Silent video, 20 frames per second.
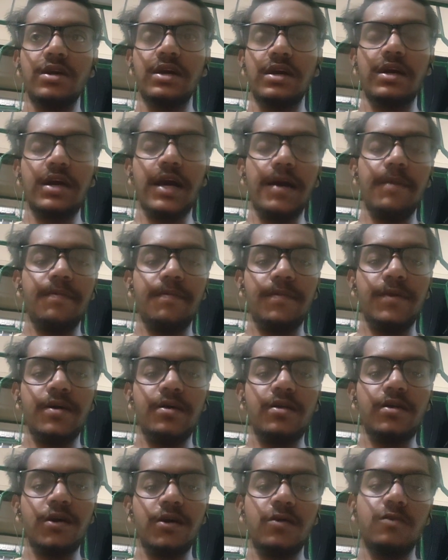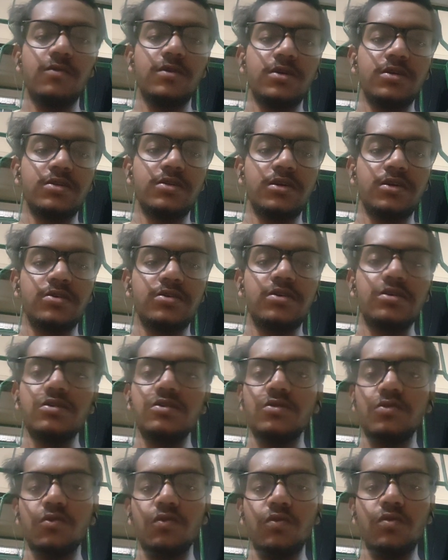capital account transaction
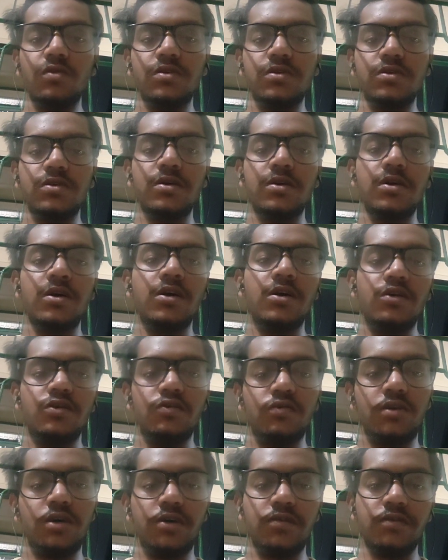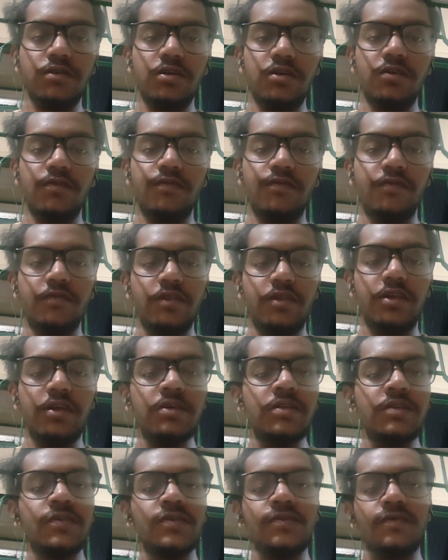rules 2000. With
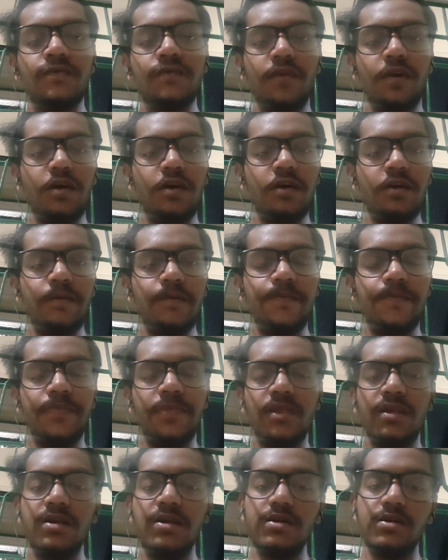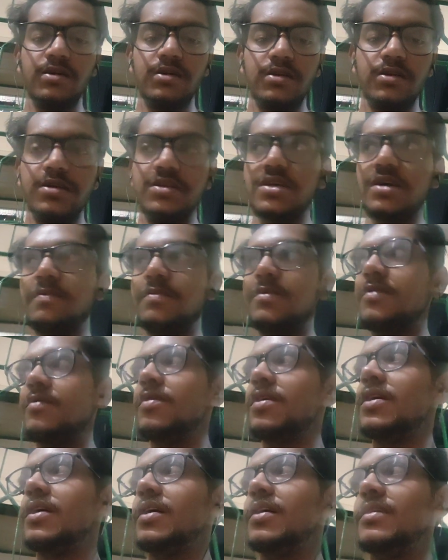this the chapter will
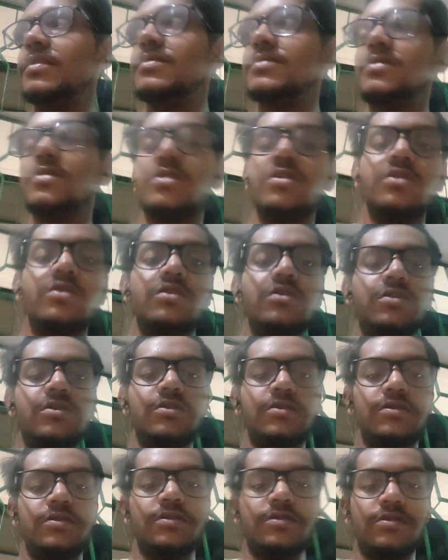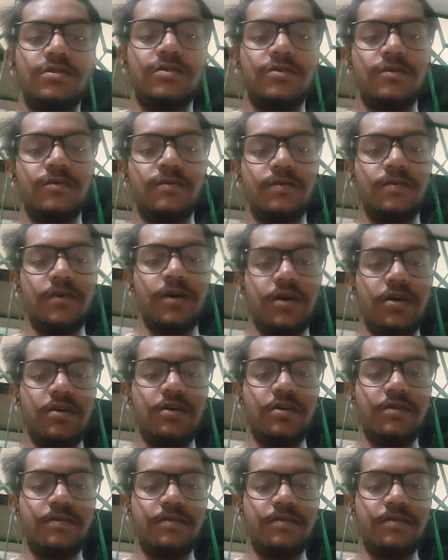ends. Bye.